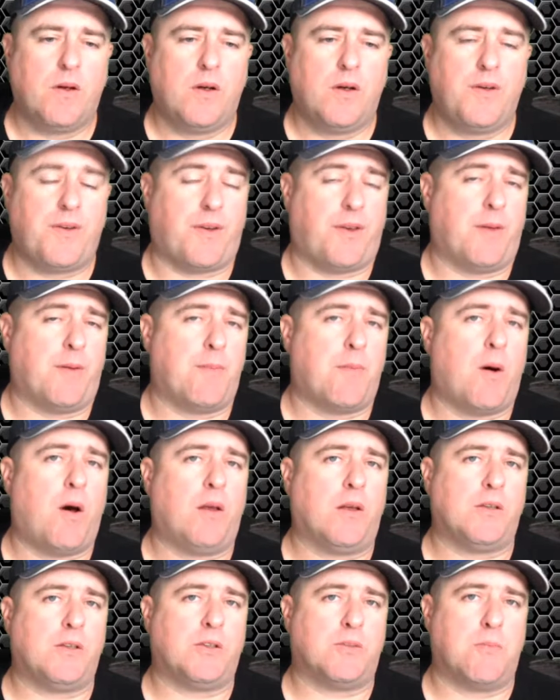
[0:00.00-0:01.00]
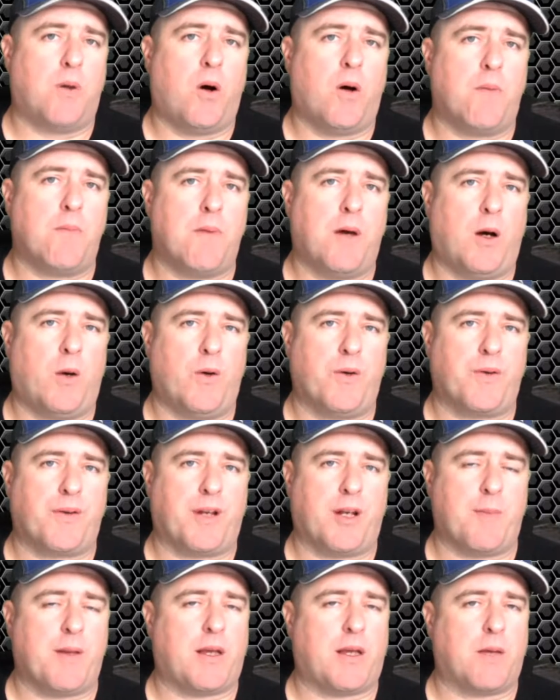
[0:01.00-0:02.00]
So the mileage of my mower is
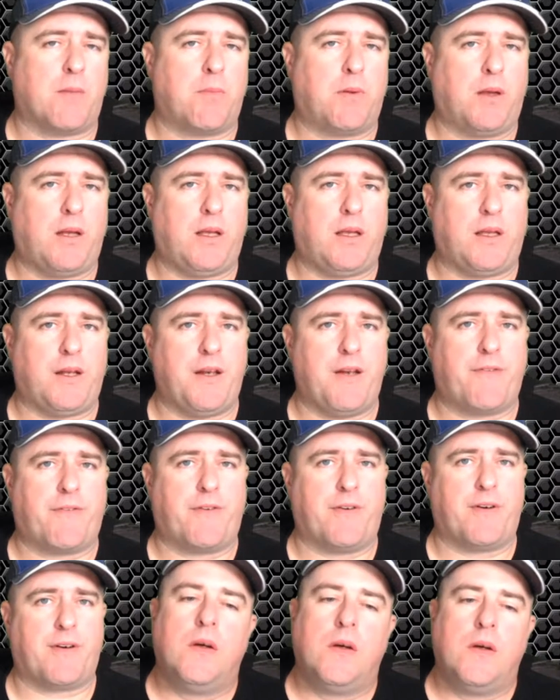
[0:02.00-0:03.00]
going to be completely different.